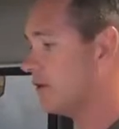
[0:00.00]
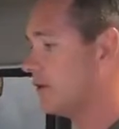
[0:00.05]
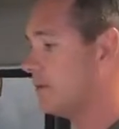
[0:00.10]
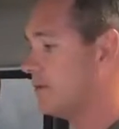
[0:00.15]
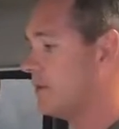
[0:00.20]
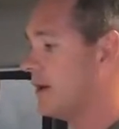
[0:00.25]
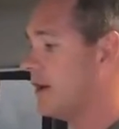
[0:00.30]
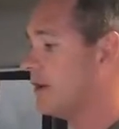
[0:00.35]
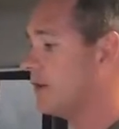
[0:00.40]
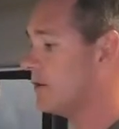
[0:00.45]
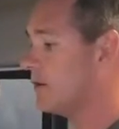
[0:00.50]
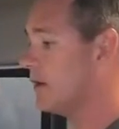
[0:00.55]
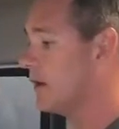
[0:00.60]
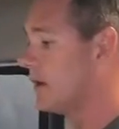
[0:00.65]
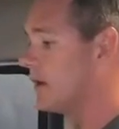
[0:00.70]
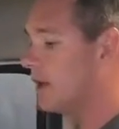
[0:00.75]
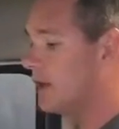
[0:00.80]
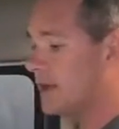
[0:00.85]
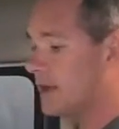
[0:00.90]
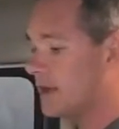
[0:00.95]
all about.
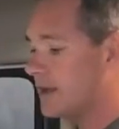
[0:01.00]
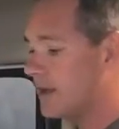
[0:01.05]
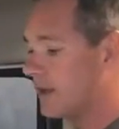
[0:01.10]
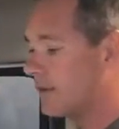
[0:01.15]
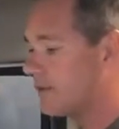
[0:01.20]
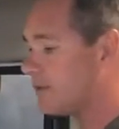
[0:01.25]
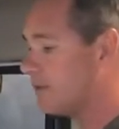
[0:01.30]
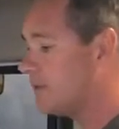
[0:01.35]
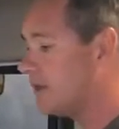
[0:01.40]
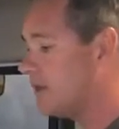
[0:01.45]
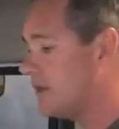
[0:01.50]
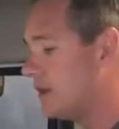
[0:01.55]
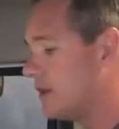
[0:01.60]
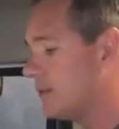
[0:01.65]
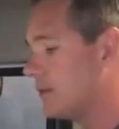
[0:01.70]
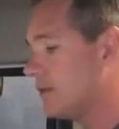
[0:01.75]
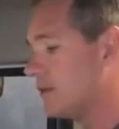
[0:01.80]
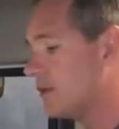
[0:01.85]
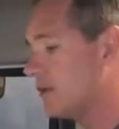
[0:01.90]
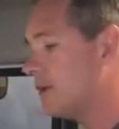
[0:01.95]
It gives me the
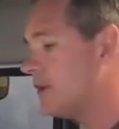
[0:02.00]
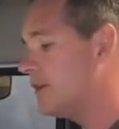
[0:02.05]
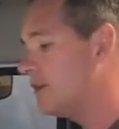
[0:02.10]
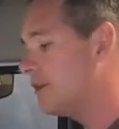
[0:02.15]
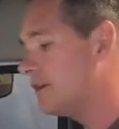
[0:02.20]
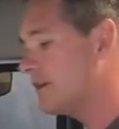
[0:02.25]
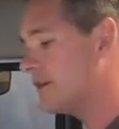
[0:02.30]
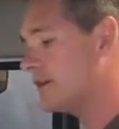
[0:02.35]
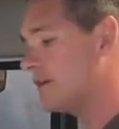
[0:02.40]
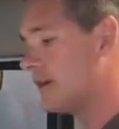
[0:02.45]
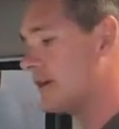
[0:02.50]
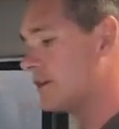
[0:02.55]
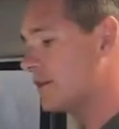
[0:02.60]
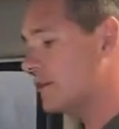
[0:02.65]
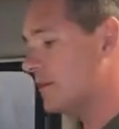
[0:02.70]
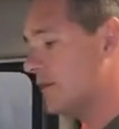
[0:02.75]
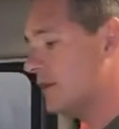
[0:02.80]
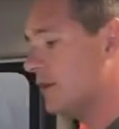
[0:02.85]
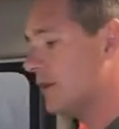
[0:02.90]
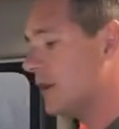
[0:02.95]
ability to set
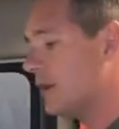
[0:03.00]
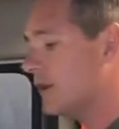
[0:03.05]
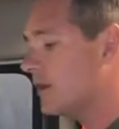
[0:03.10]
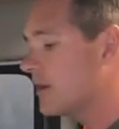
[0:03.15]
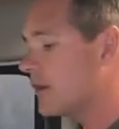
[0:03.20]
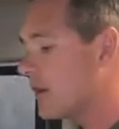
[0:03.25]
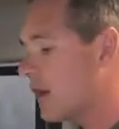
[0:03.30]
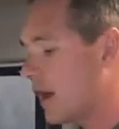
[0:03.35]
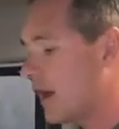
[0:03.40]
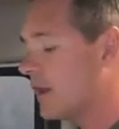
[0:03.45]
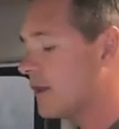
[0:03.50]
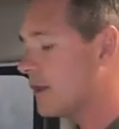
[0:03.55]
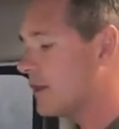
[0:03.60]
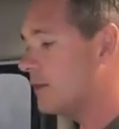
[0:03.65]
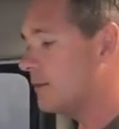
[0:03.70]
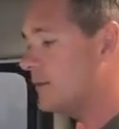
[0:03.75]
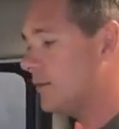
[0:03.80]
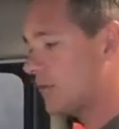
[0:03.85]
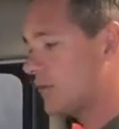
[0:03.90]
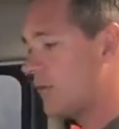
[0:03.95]
the
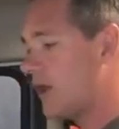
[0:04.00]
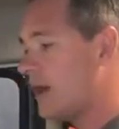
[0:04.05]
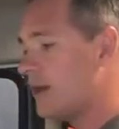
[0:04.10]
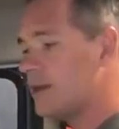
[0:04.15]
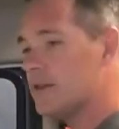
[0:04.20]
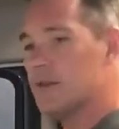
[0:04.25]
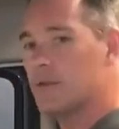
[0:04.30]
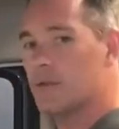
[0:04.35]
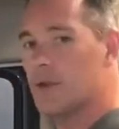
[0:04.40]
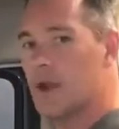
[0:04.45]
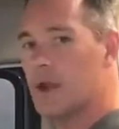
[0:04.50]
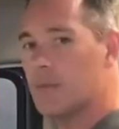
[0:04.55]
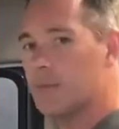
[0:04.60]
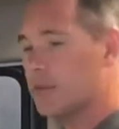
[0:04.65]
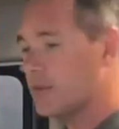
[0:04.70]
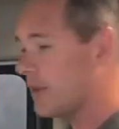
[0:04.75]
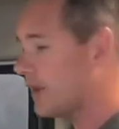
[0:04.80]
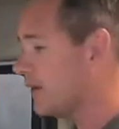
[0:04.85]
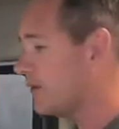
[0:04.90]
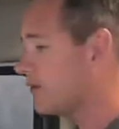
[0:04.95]
column right in the right
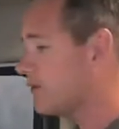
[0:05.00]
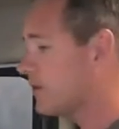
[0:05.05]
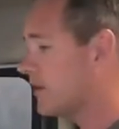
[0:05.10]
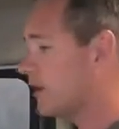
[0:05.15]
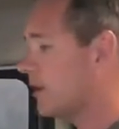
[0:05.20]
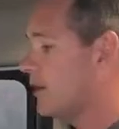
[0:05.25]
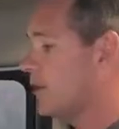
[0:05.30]
place.